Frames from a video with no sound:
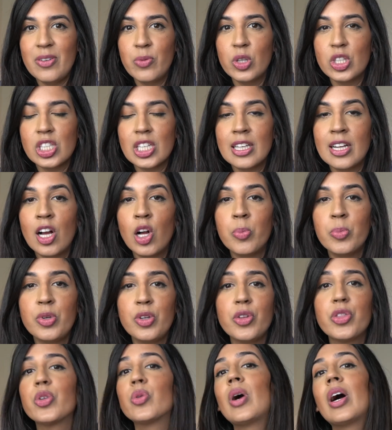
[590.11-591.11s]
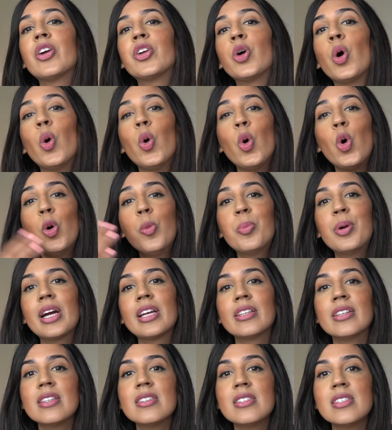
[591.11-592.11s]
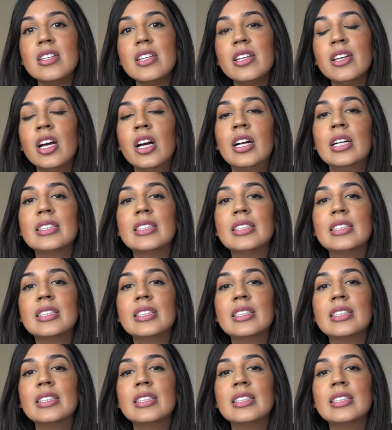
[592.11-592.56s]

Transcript: which can help you throughout your whole pregnancy